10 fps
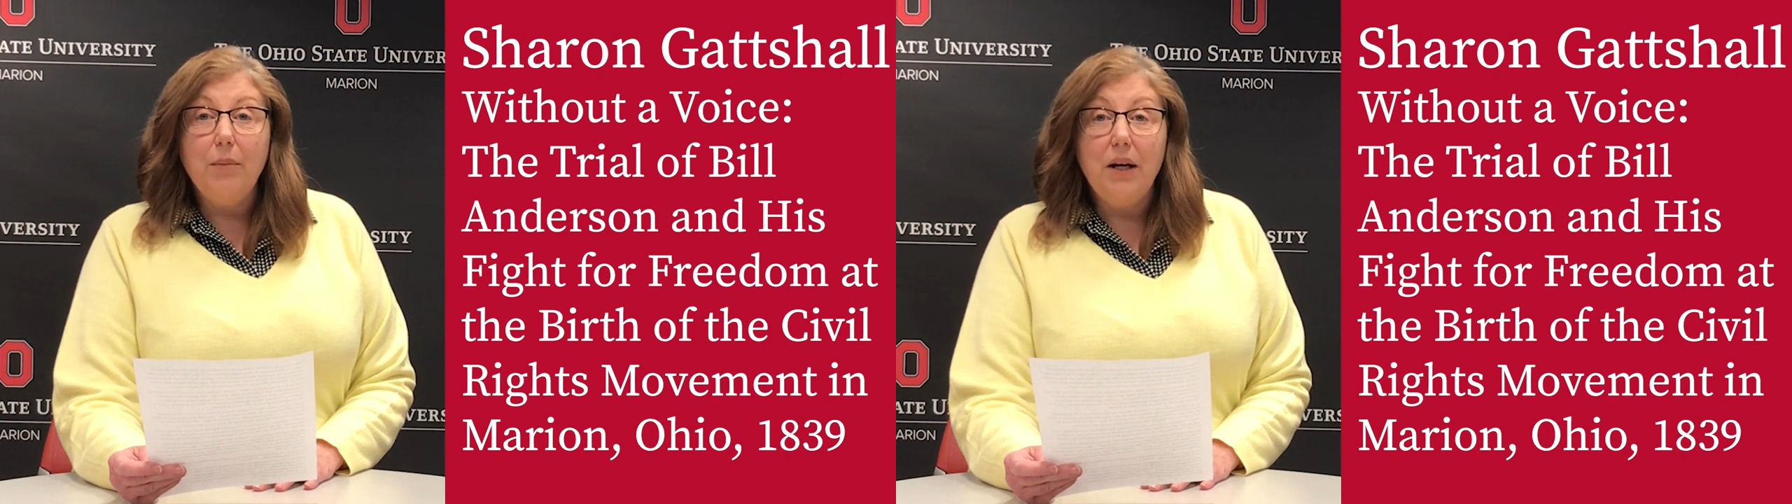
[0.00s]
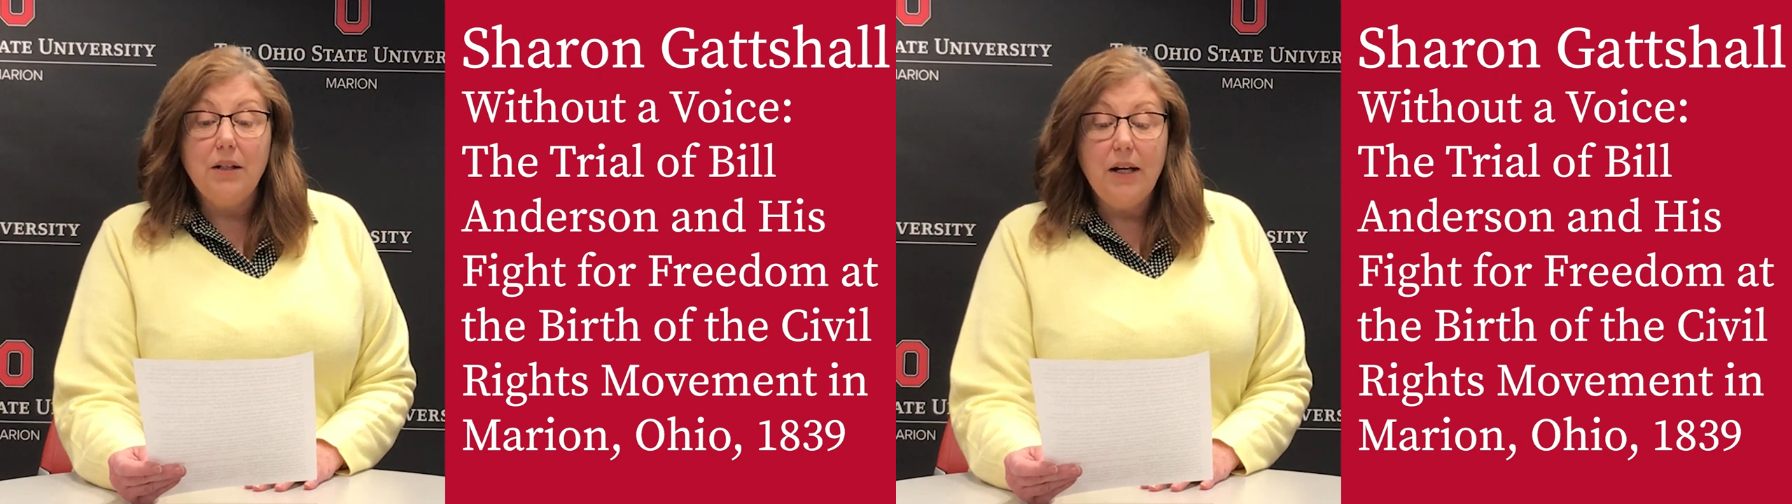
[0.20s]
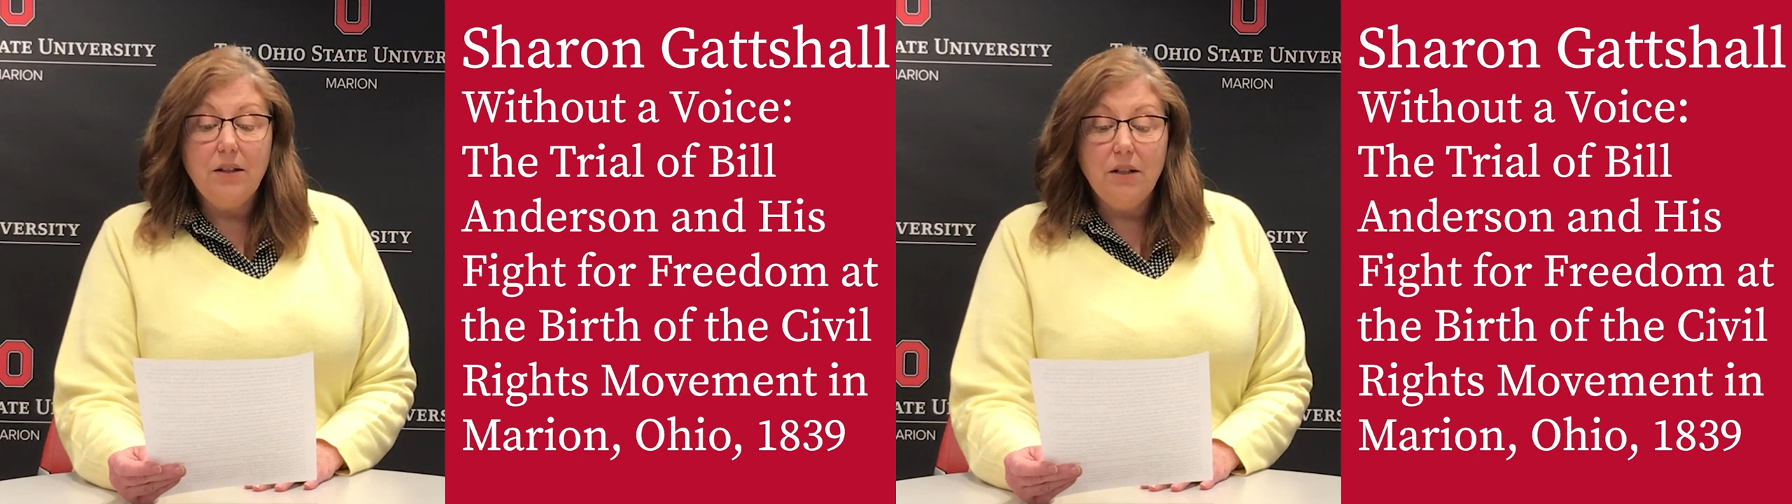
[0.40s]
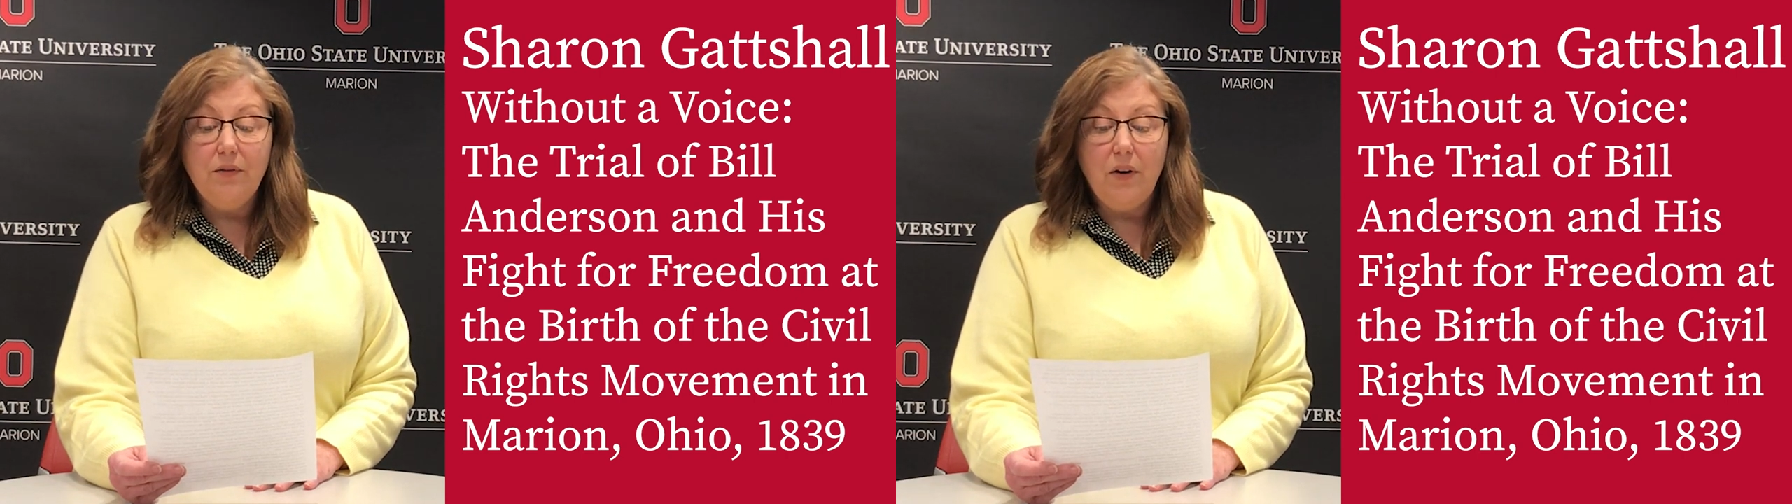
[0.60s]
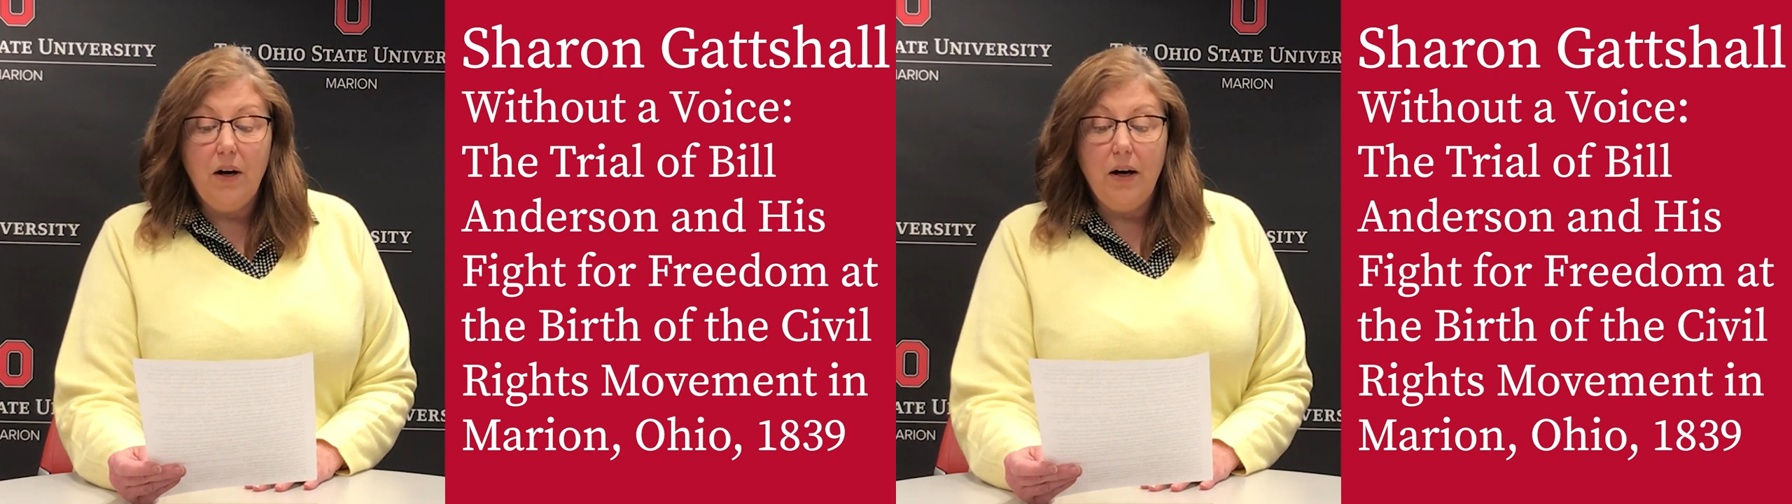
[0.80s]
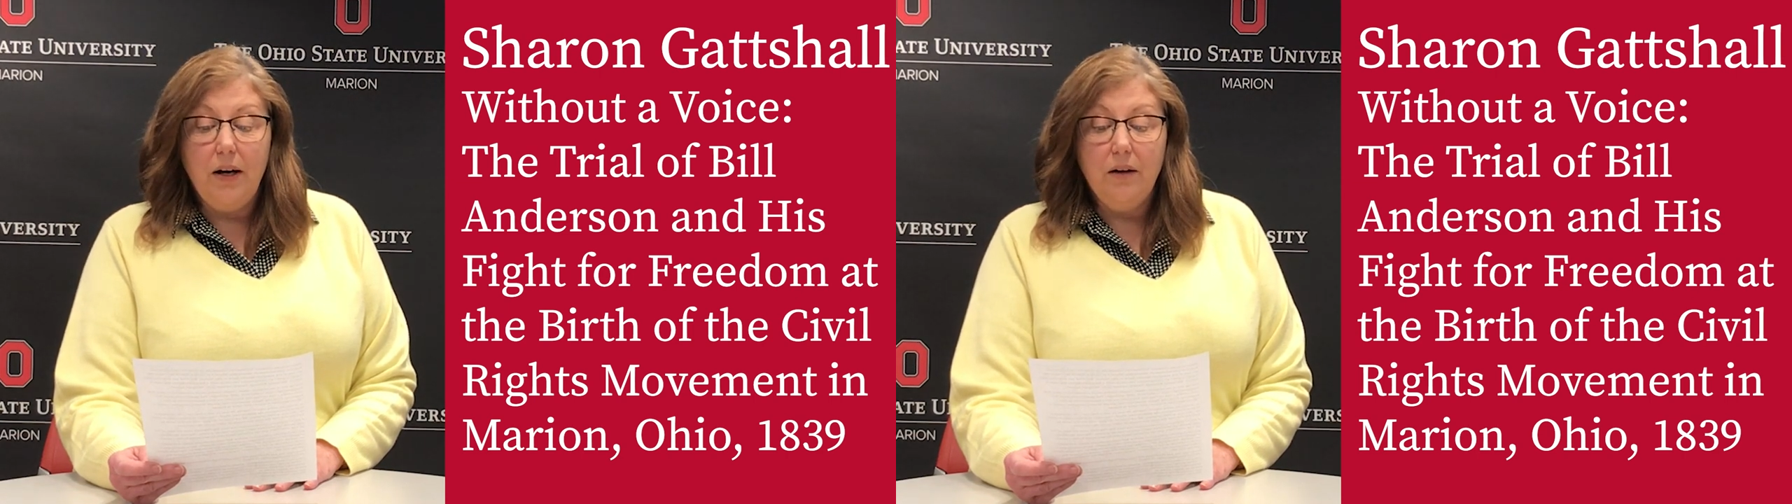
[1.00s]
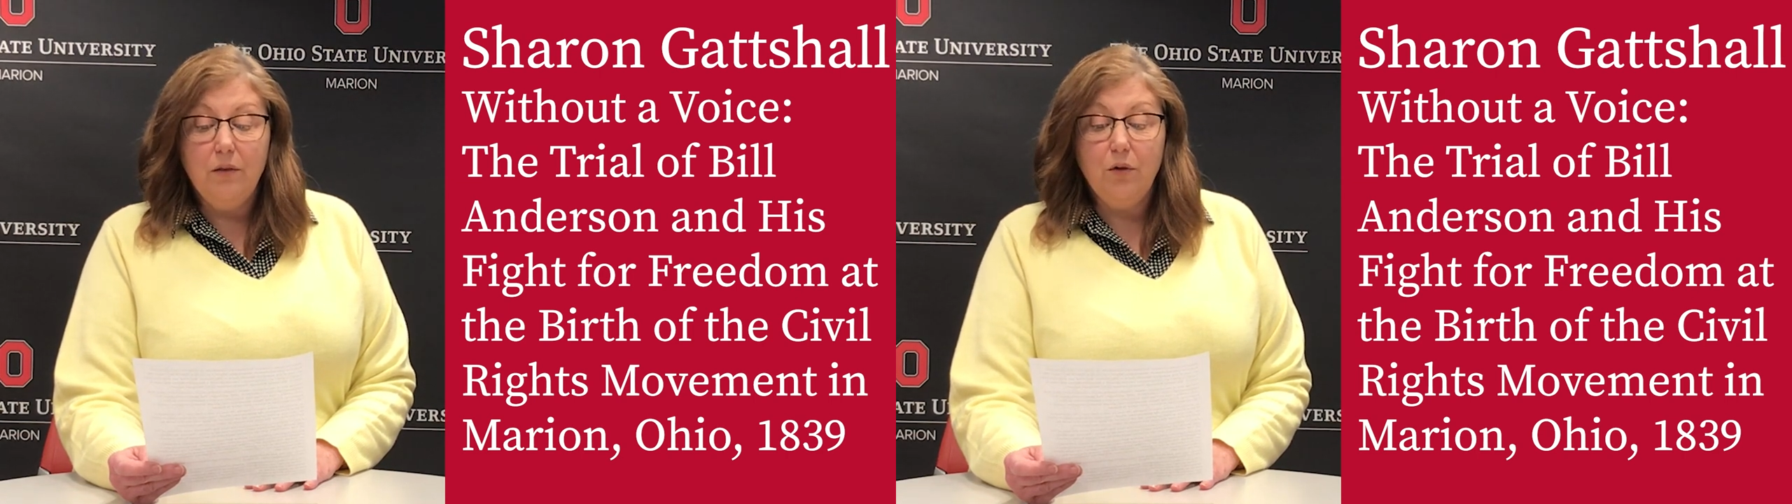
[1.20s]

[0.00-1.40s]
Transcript: man testify